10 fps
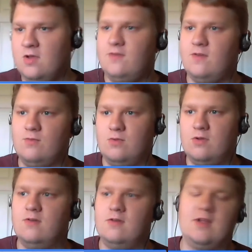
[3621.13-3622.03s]
so we're
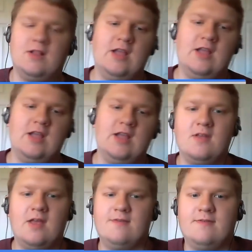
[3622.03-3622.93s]
going to claim it
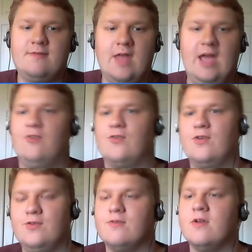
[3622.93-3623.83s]
as our
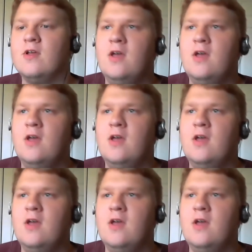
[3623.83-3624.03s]
own.